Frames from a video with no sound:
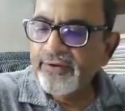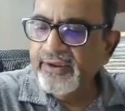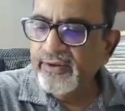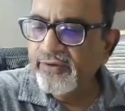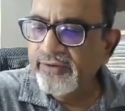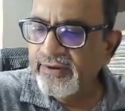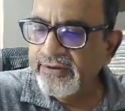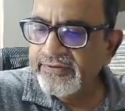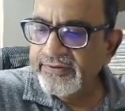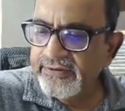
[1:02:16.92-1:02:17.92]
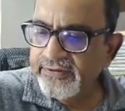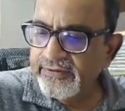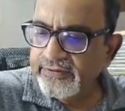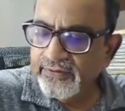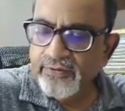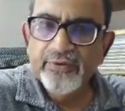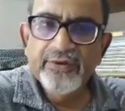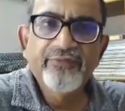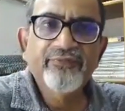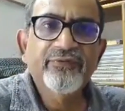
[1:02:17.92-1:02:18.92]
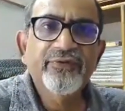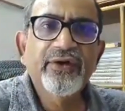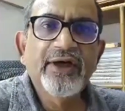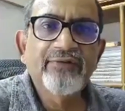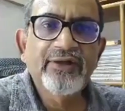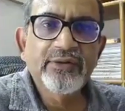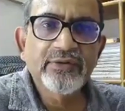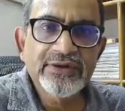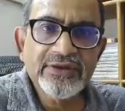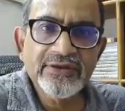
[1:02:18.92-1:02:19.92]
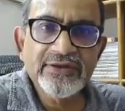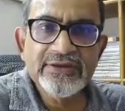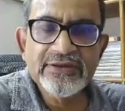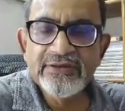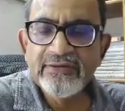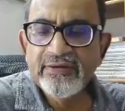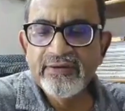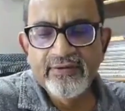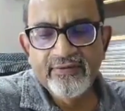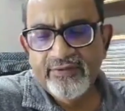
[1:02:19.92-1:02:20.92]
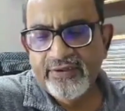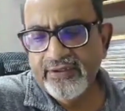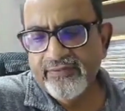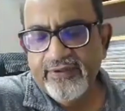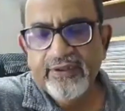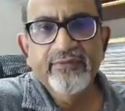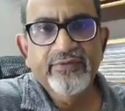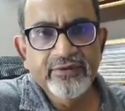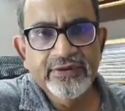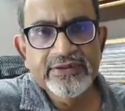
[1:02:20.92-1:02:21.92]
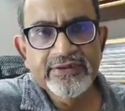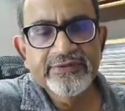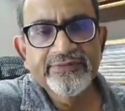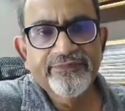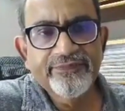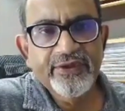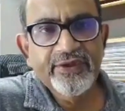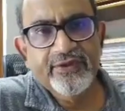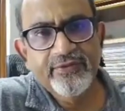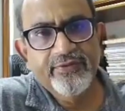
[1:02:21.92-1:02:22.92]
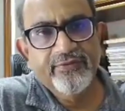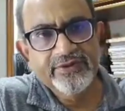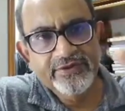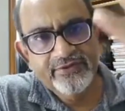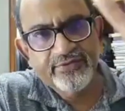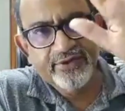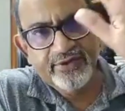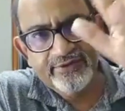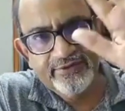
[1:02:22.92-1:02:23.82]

thank you very much. So, if you have any questions, we are welcome to answer. Thank you very much. Okay.